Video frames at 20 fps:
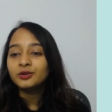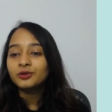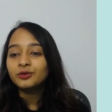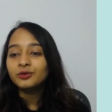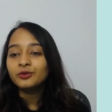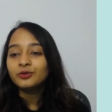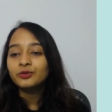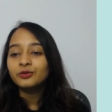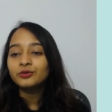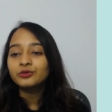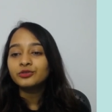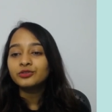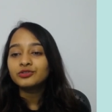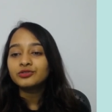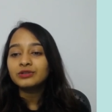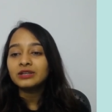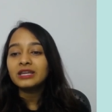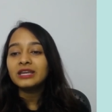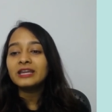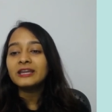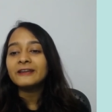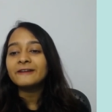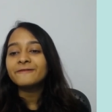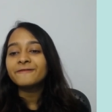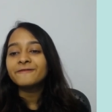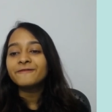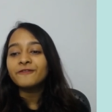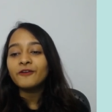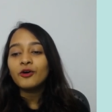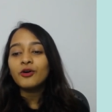two,
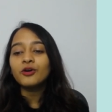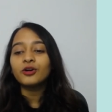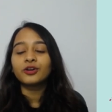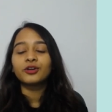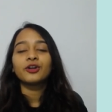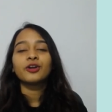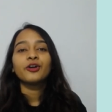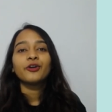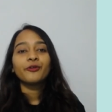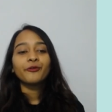three, four,